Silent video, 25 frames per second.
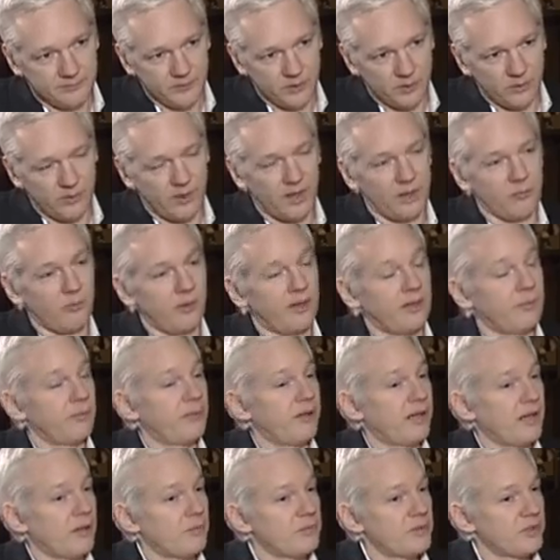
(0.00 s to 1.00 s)
you know, and when it
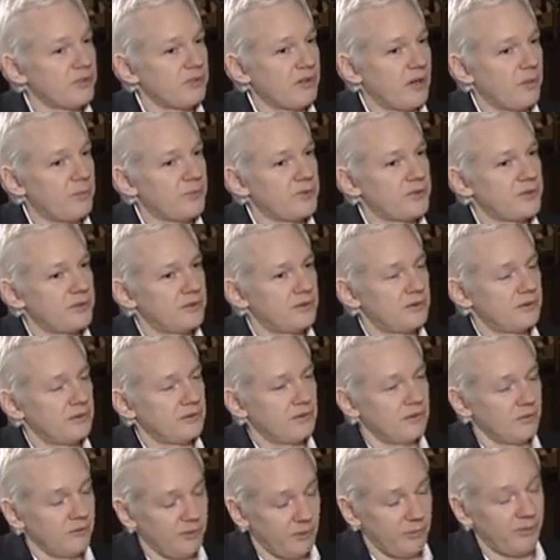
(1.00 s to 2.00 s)
becomes corrupt,
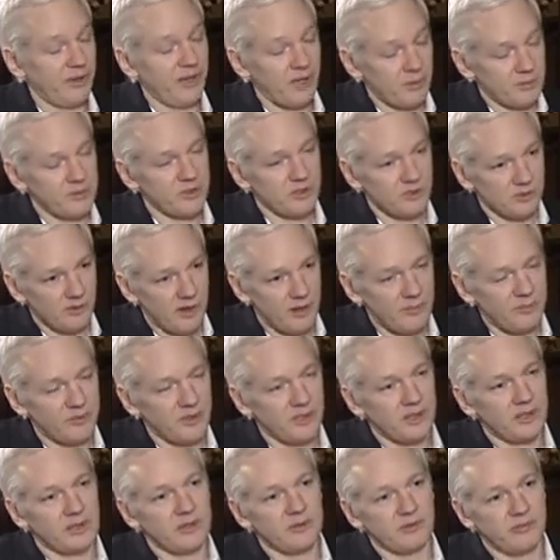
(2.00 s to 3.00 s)

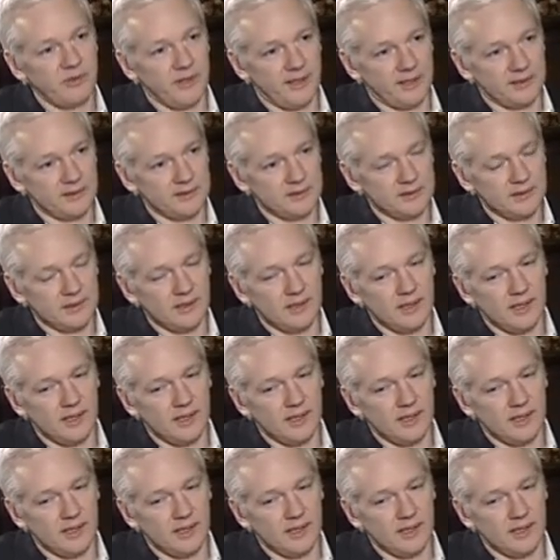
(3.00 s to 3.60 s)
it can affect